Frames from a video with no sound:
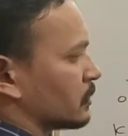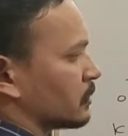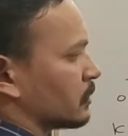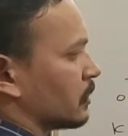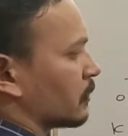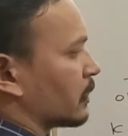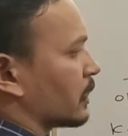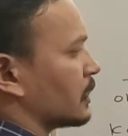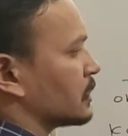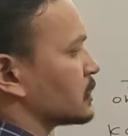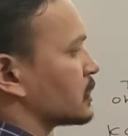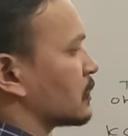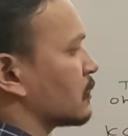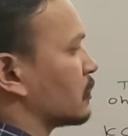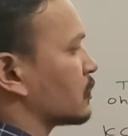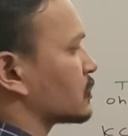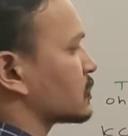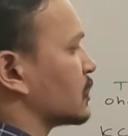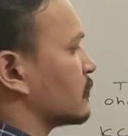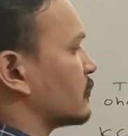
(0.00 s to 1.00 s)
Okay, is
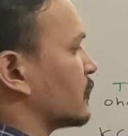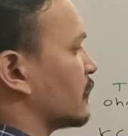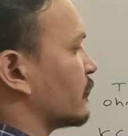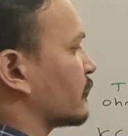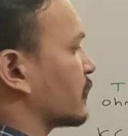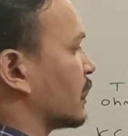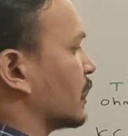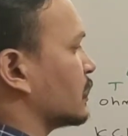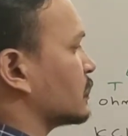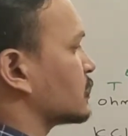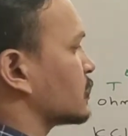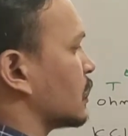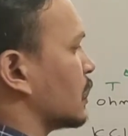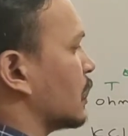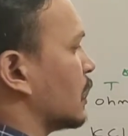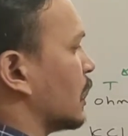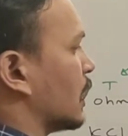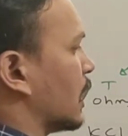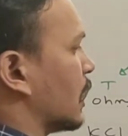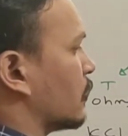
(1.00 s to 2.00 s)
equal to sum of currents
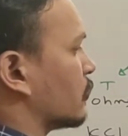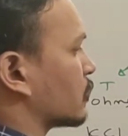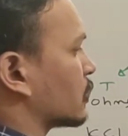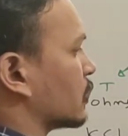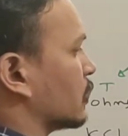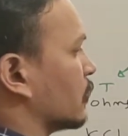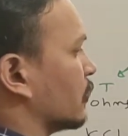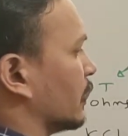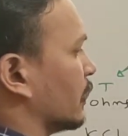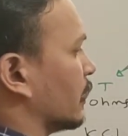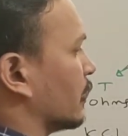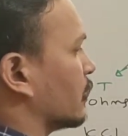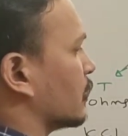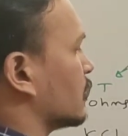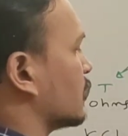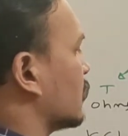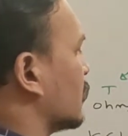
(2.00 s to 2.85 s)
outgoing.